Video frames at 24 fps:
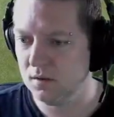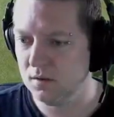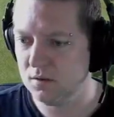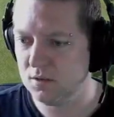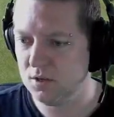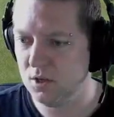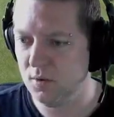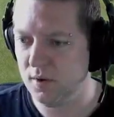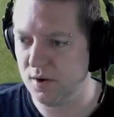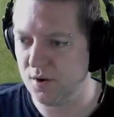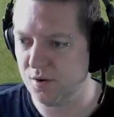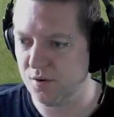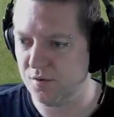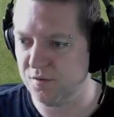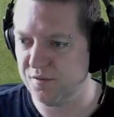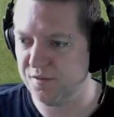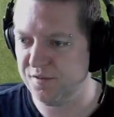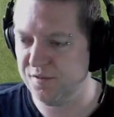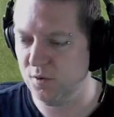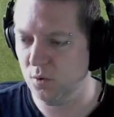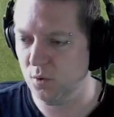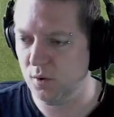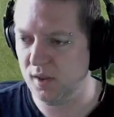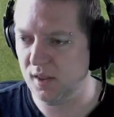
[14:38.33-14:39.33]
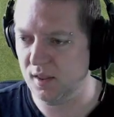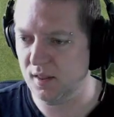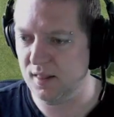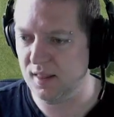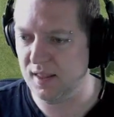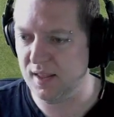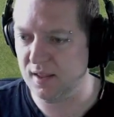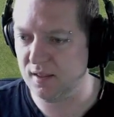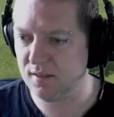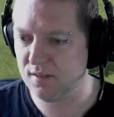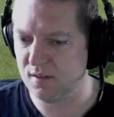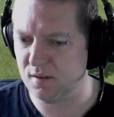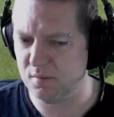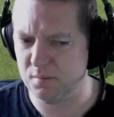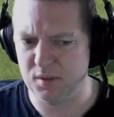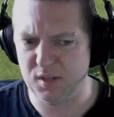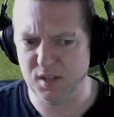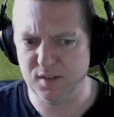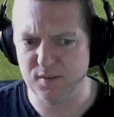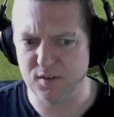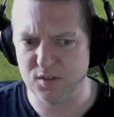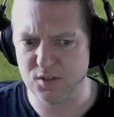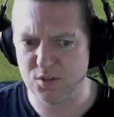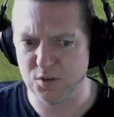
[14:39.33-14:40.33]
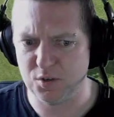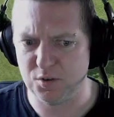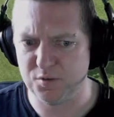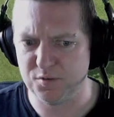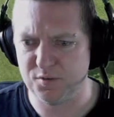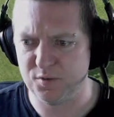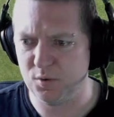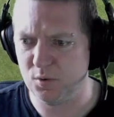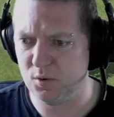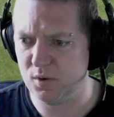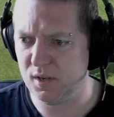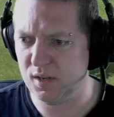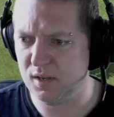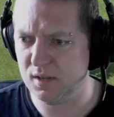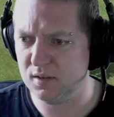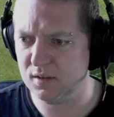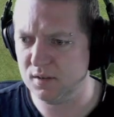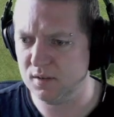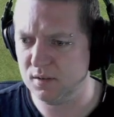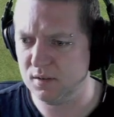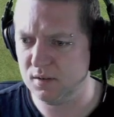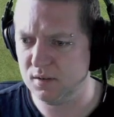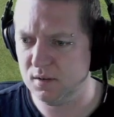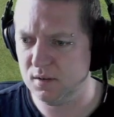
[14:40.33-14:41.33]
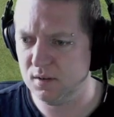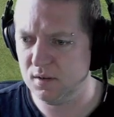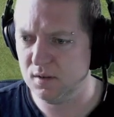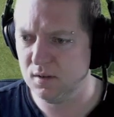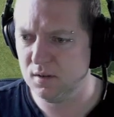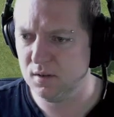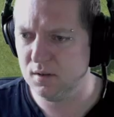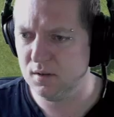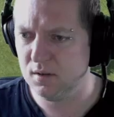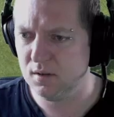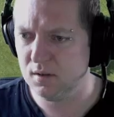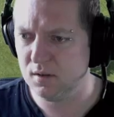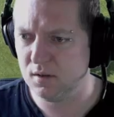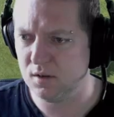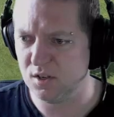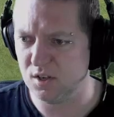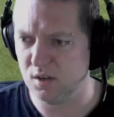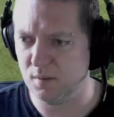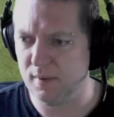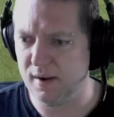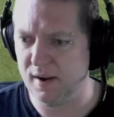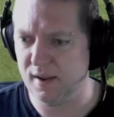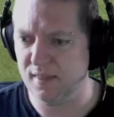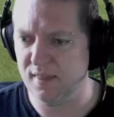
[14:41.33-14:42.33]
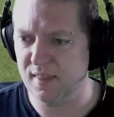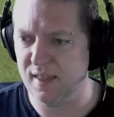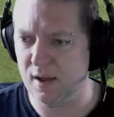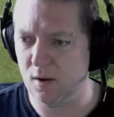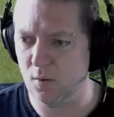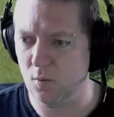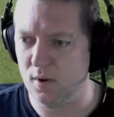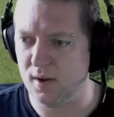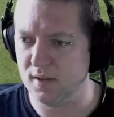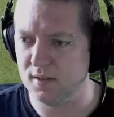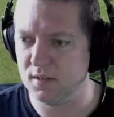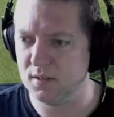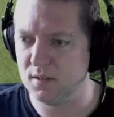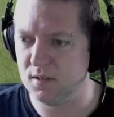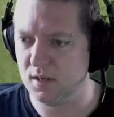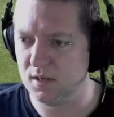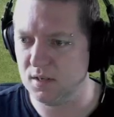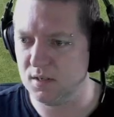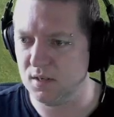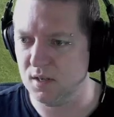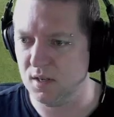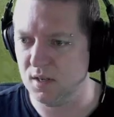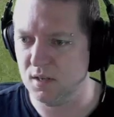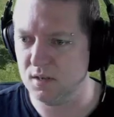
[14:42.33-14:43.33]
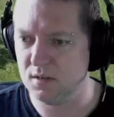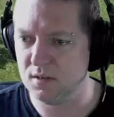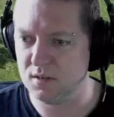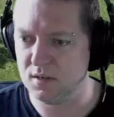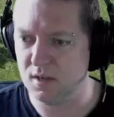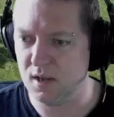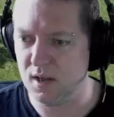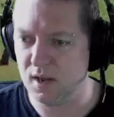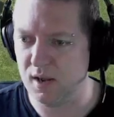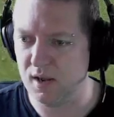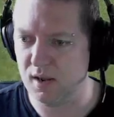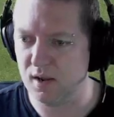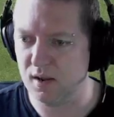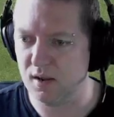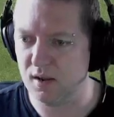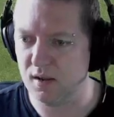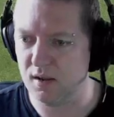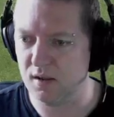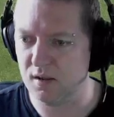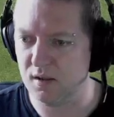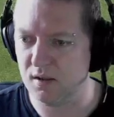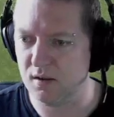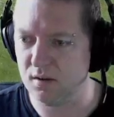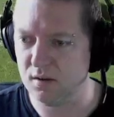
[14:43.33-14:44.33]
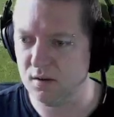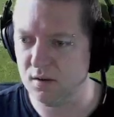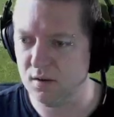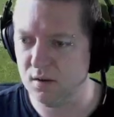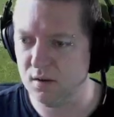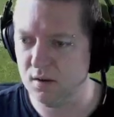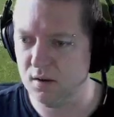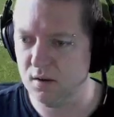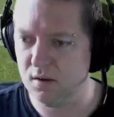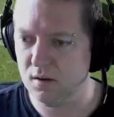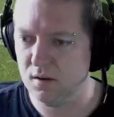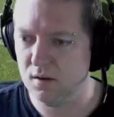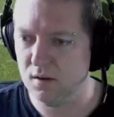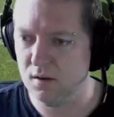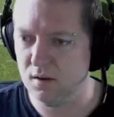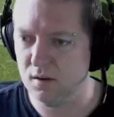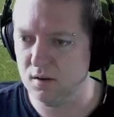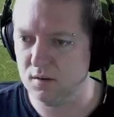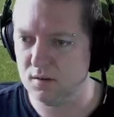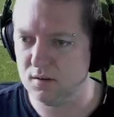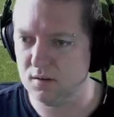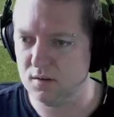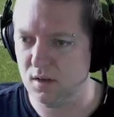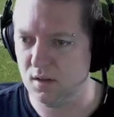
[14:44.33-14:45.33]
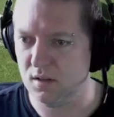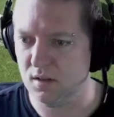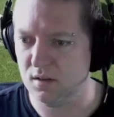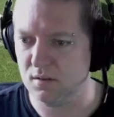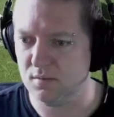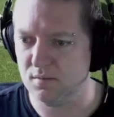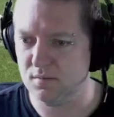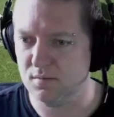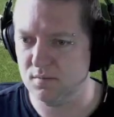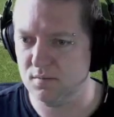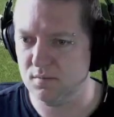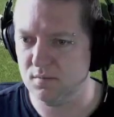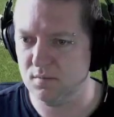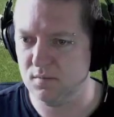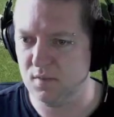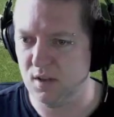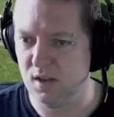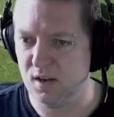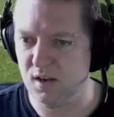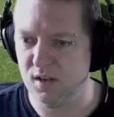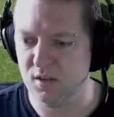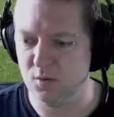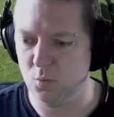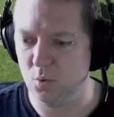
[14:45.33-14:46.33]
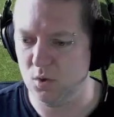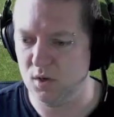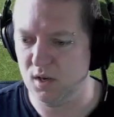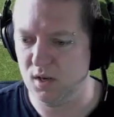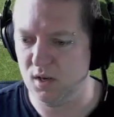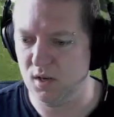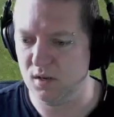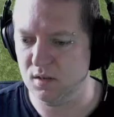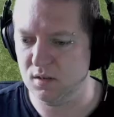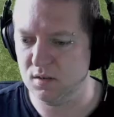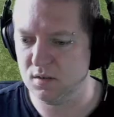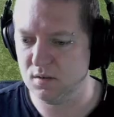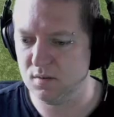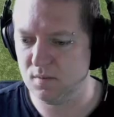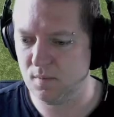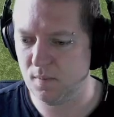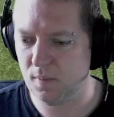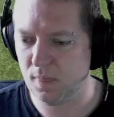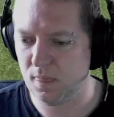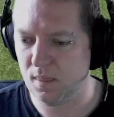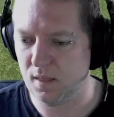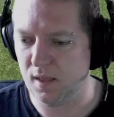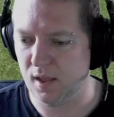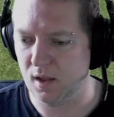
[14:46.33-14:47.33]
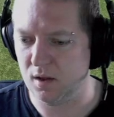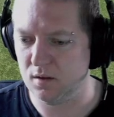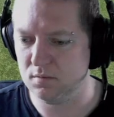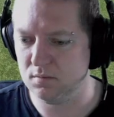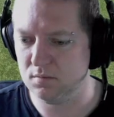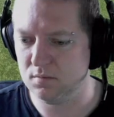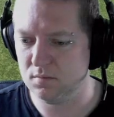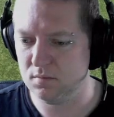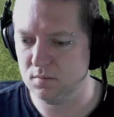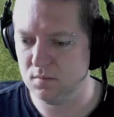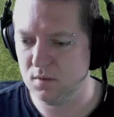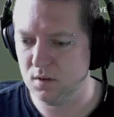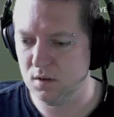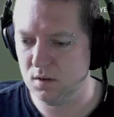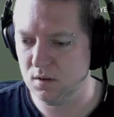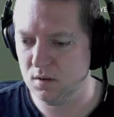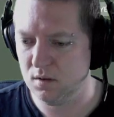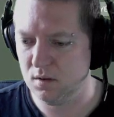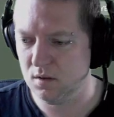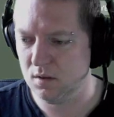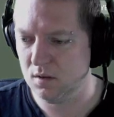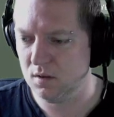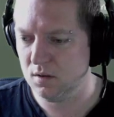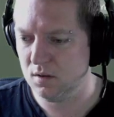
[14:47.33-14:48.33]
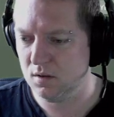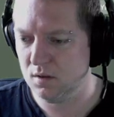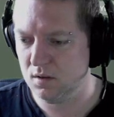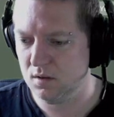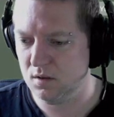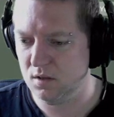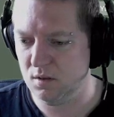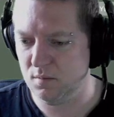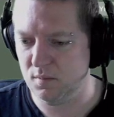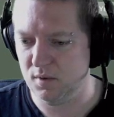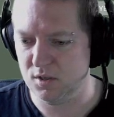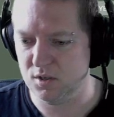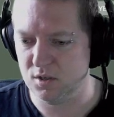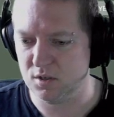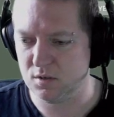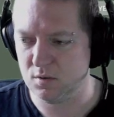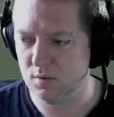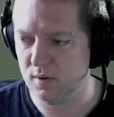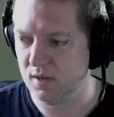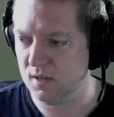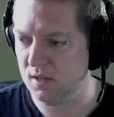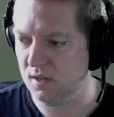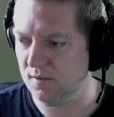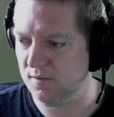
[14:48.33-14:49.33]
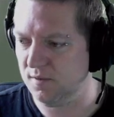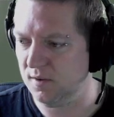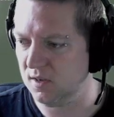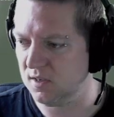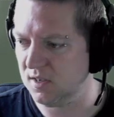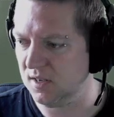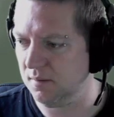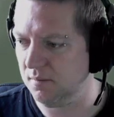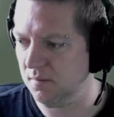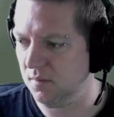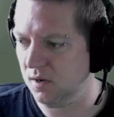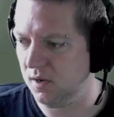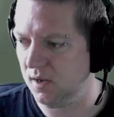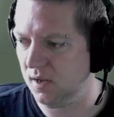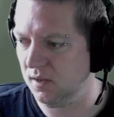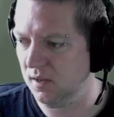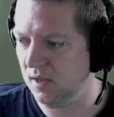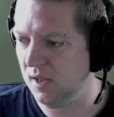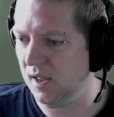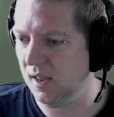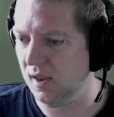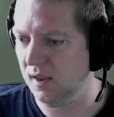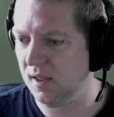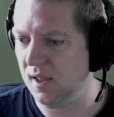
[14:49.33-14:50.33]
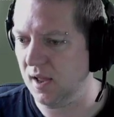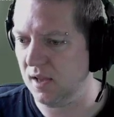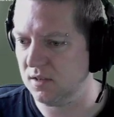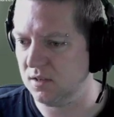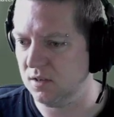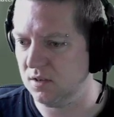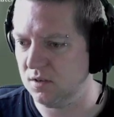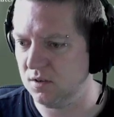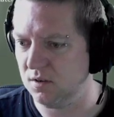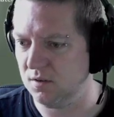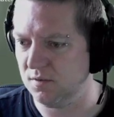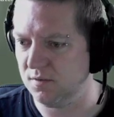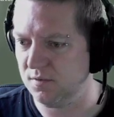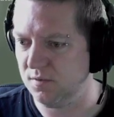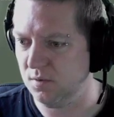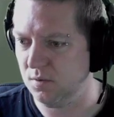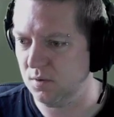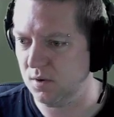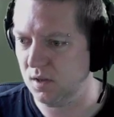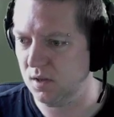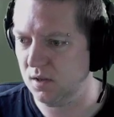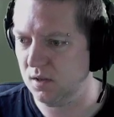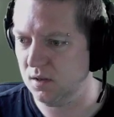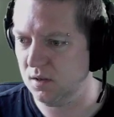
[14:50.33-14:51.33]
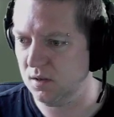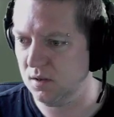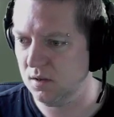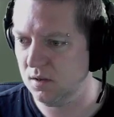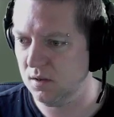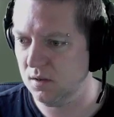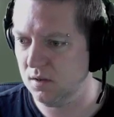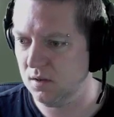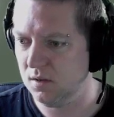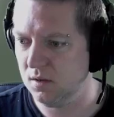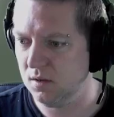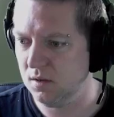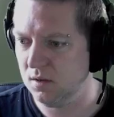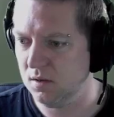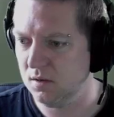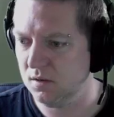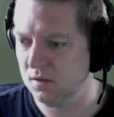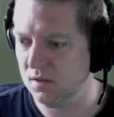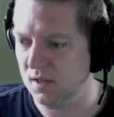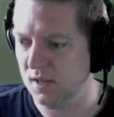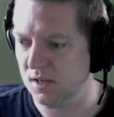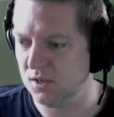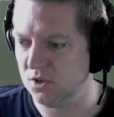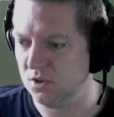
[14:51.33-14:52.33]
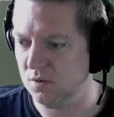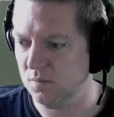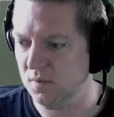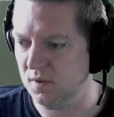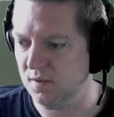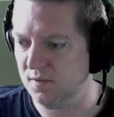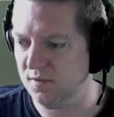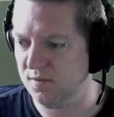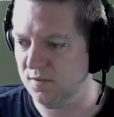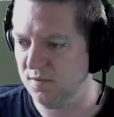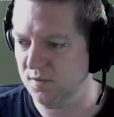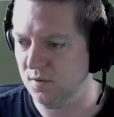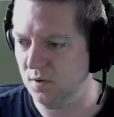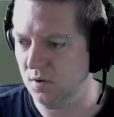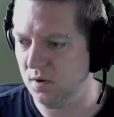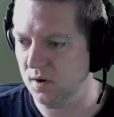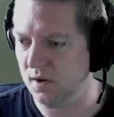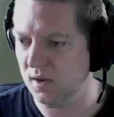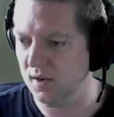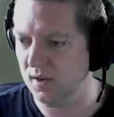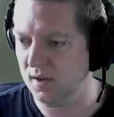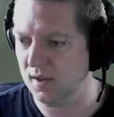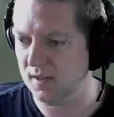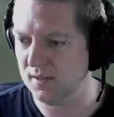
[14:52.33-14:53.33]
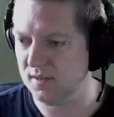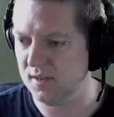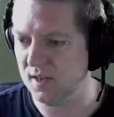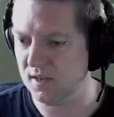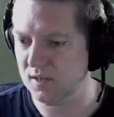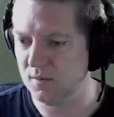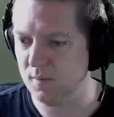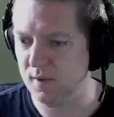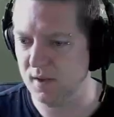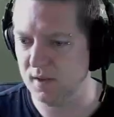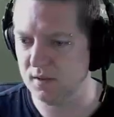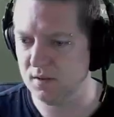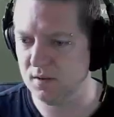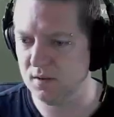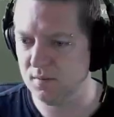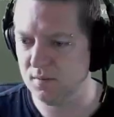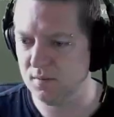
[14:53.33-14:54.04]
240 length, I believe it's 240. Because I made that 160, so it's either... it is what it is. Hang on. Let me just quickly fix up my... Yeah, it goes to 240. So that should be fine in that aspect.